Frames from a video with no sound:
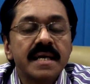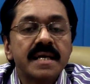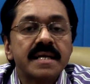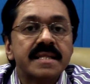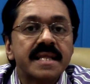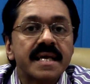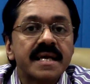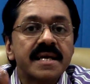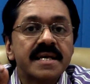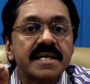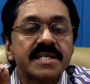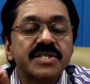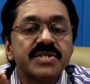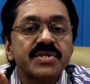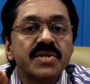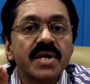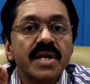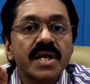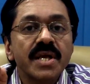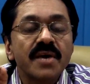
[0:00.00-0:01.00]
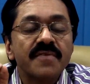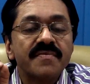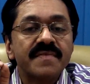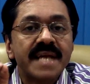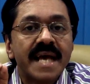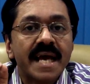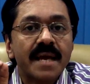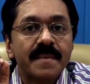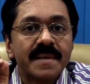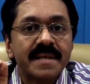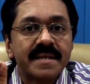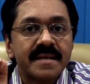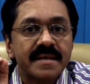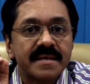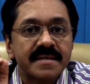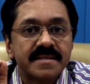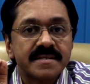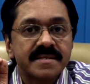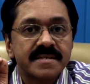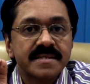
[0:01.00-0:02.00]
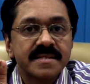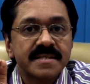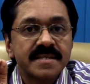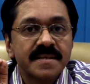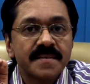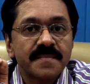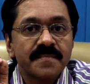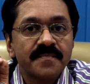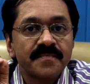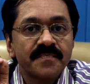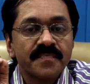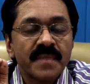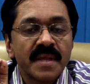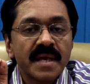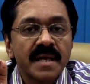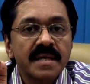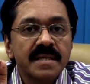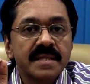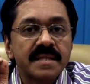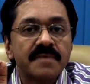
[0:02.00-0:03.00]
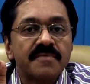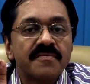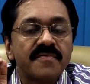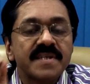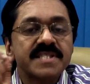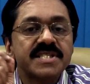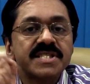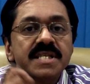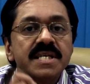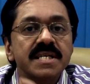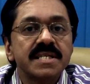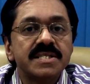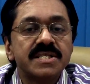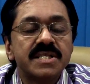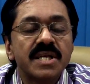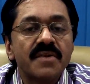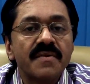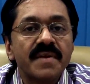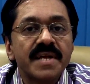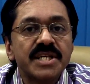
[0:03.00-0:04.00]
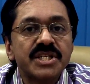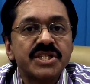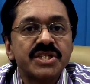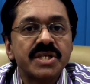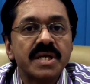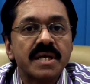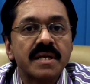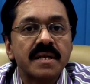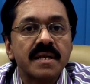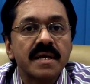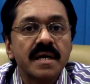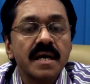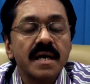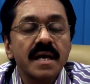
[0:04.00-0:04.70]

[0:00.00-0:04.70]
in the history of diabetes, the first generation